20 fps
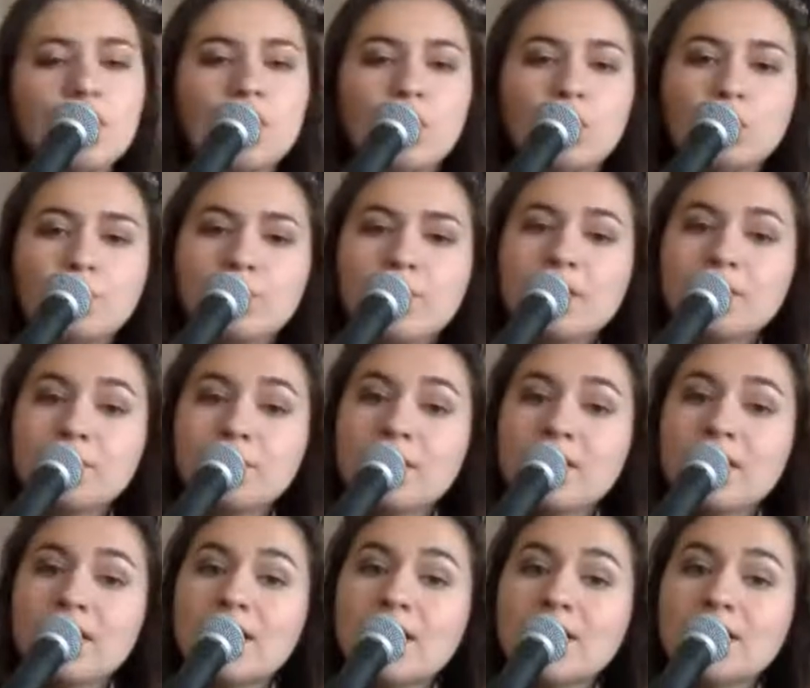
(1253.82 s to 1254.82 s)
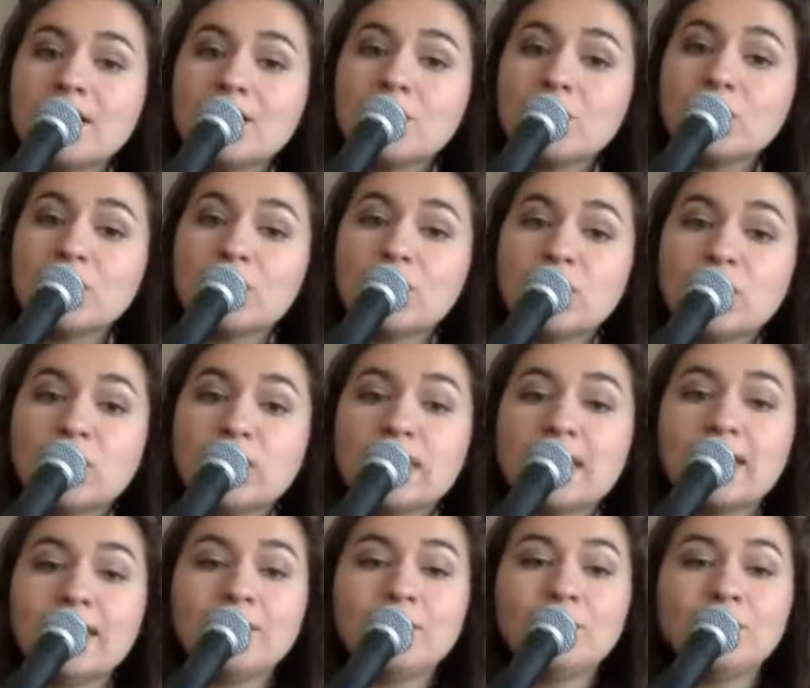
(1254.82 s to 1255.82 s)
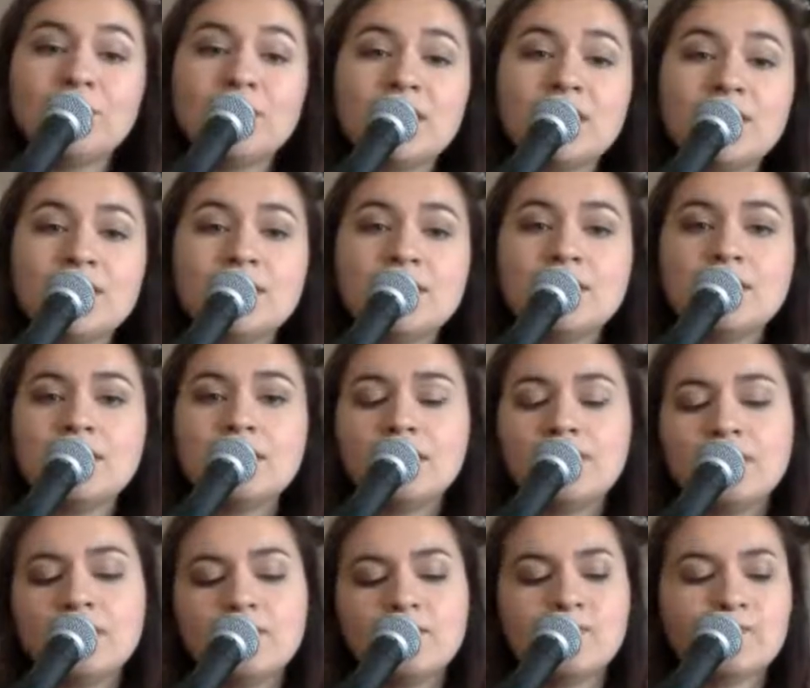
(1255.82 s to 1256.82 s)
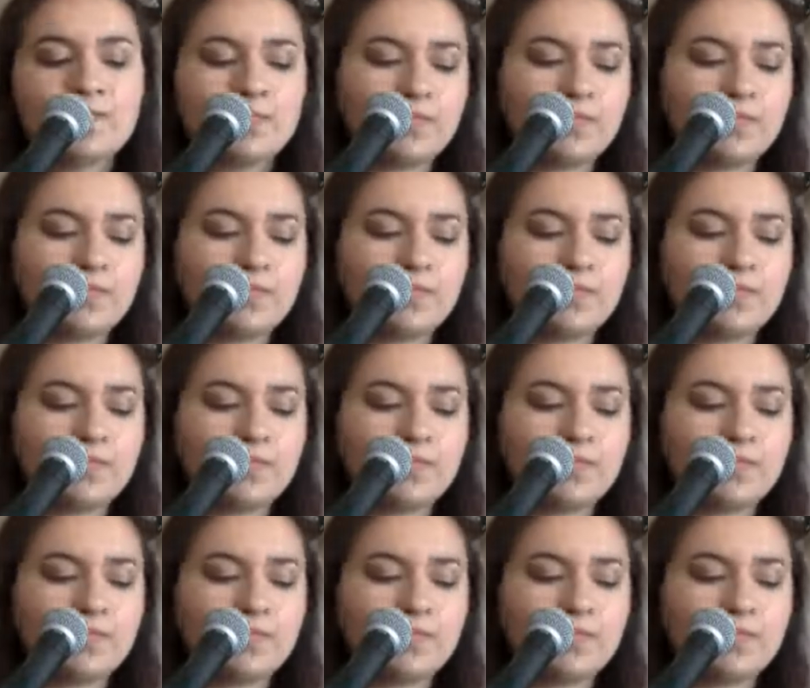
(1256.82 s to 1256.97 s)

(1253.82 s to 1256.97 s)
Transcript: Oh, my mind won't let me